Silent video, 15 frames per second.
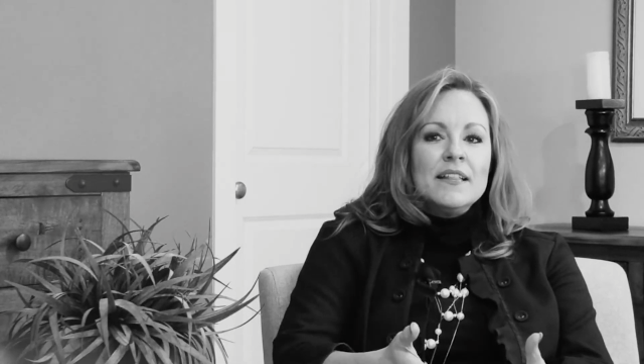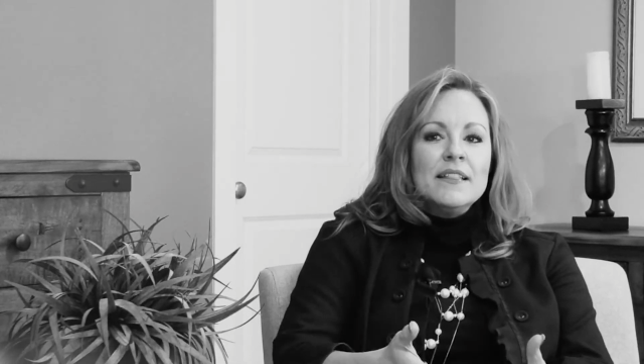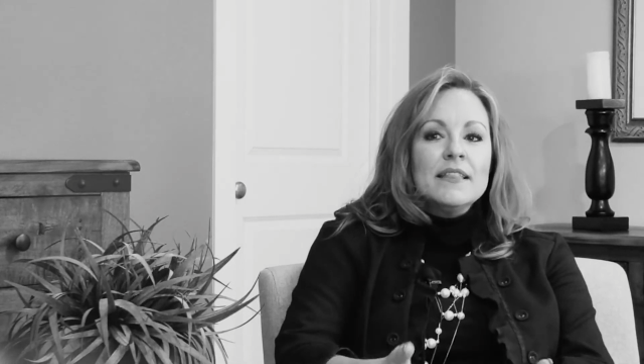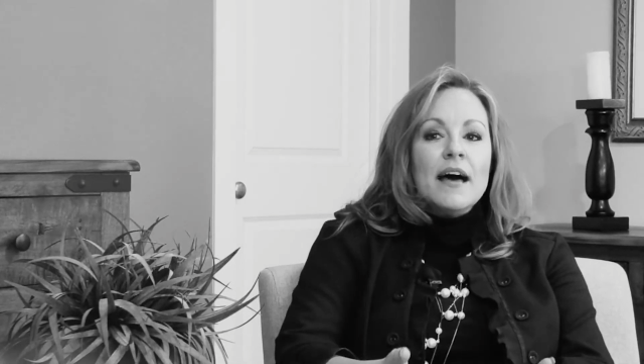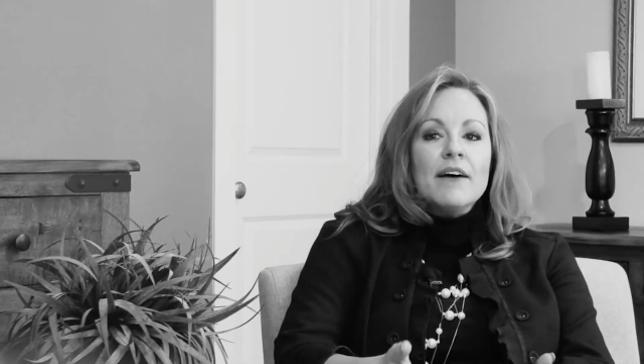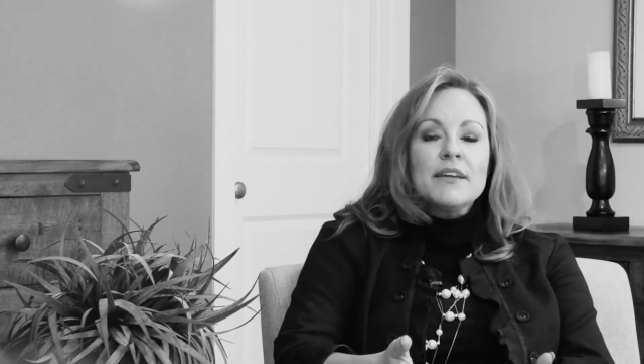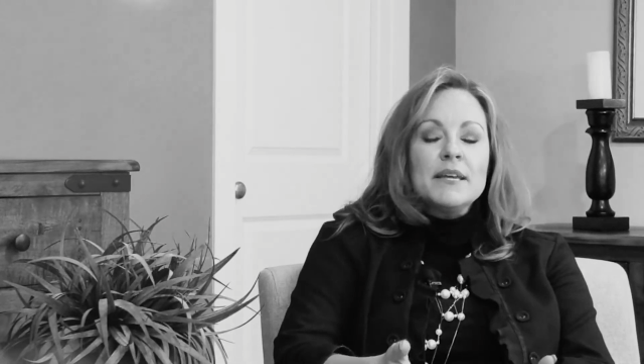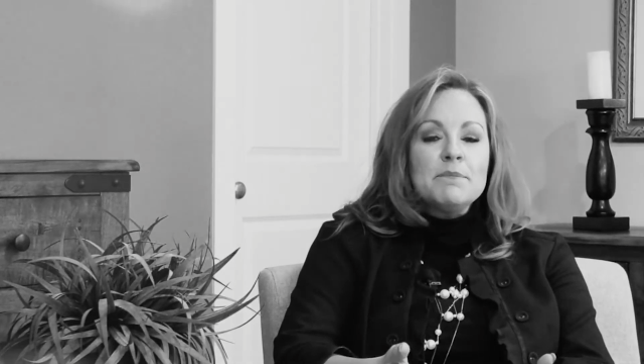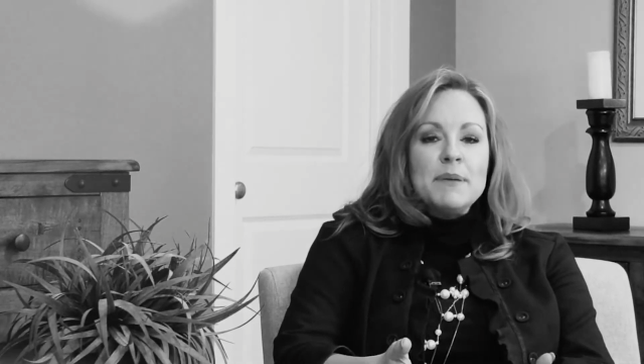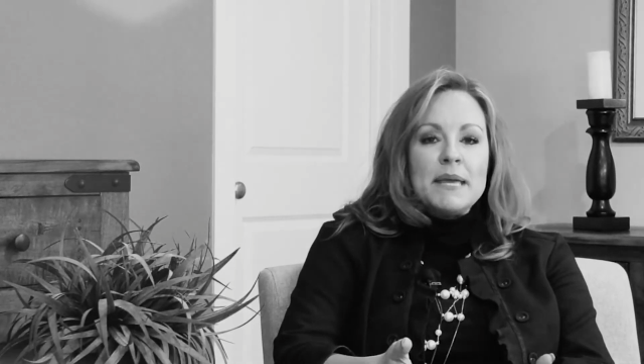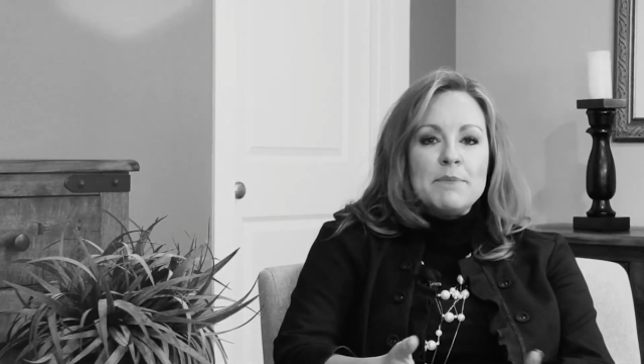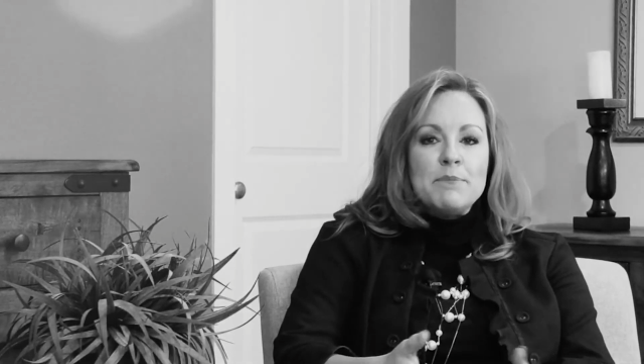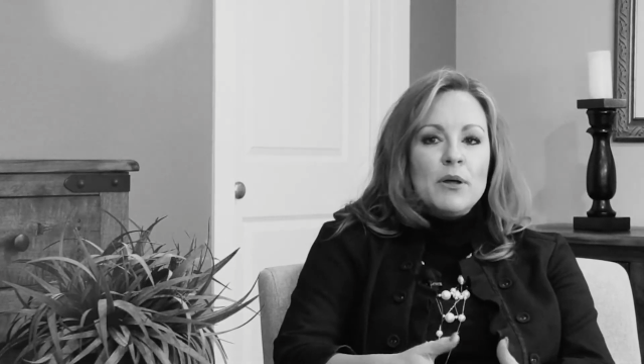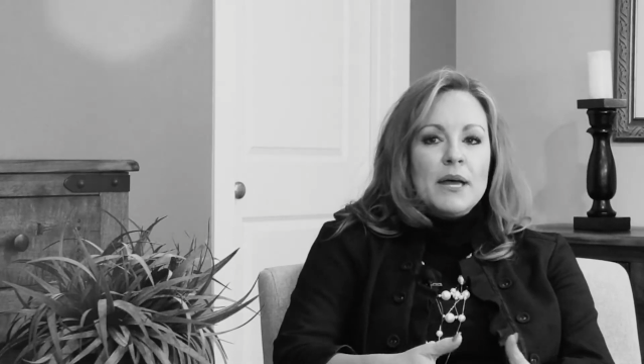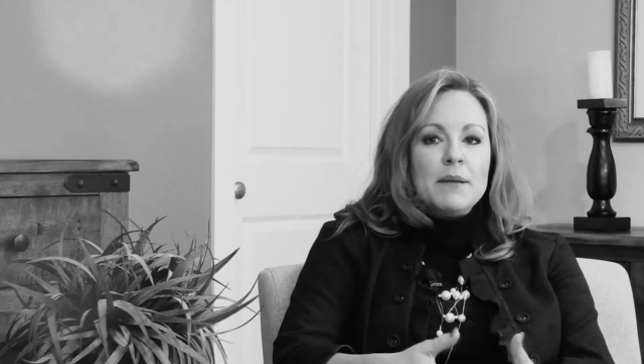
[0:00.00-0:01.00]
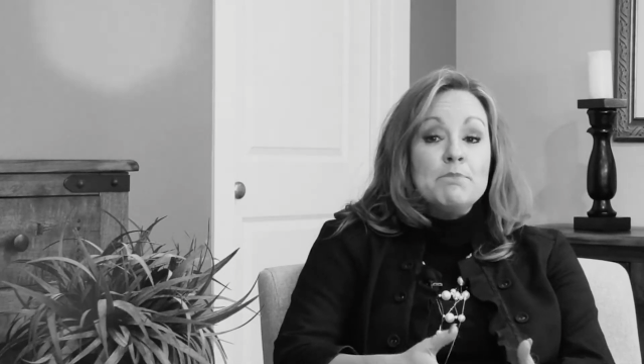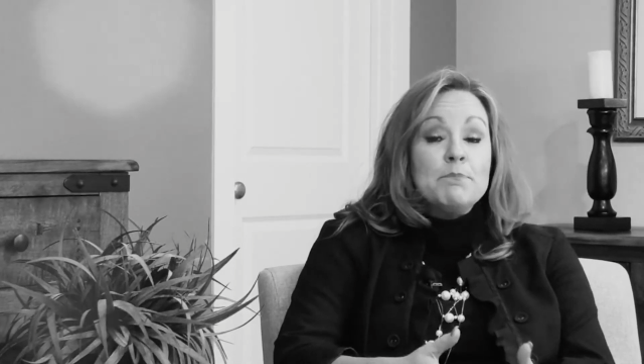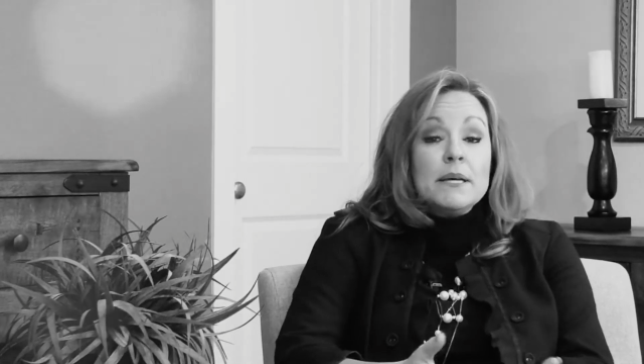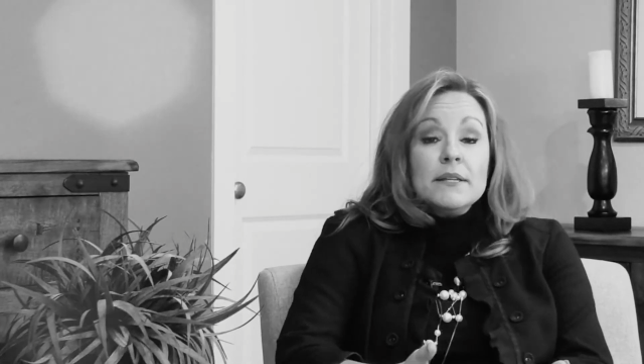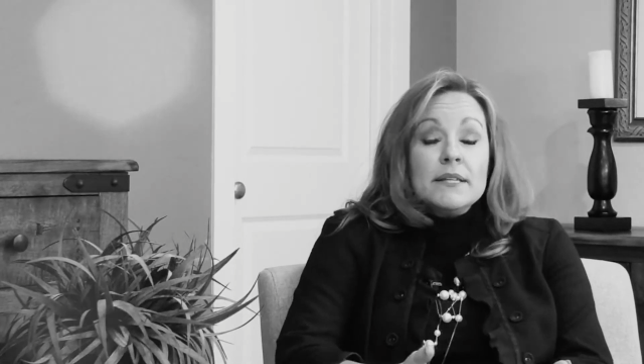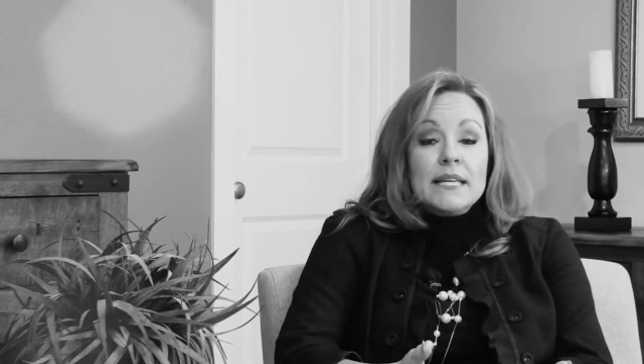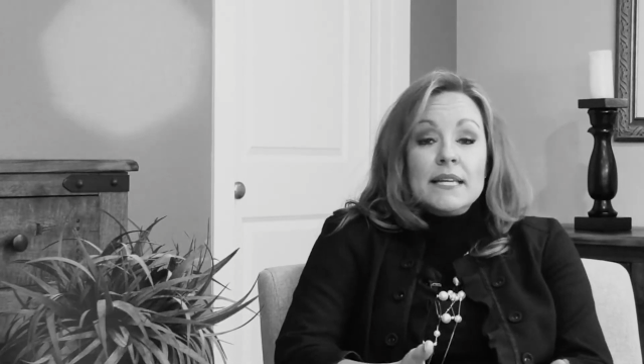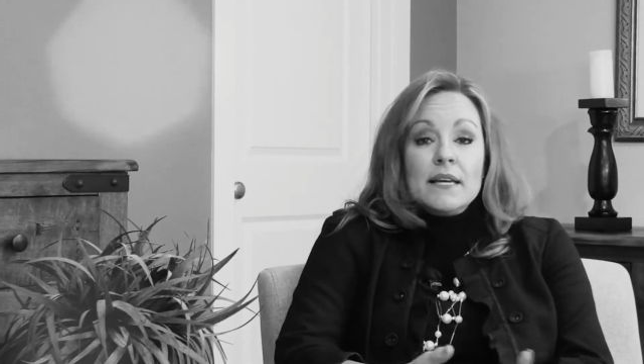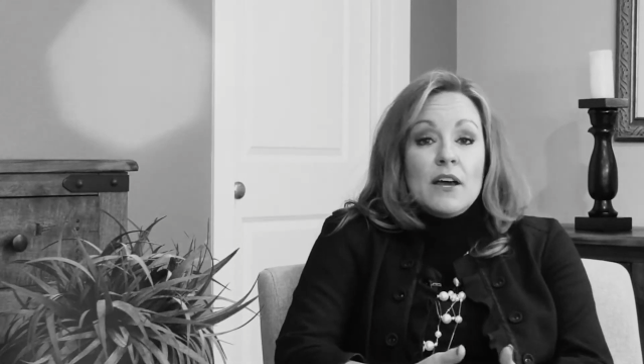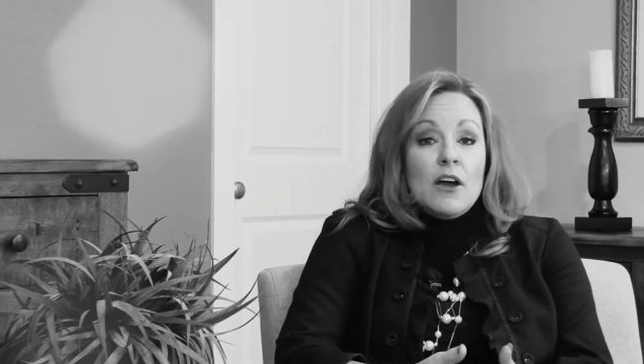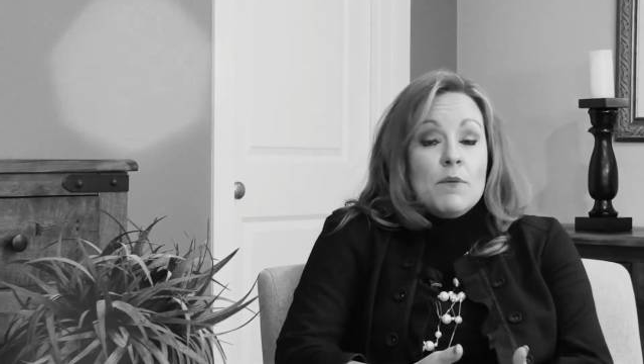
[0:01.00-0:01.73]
loving people and building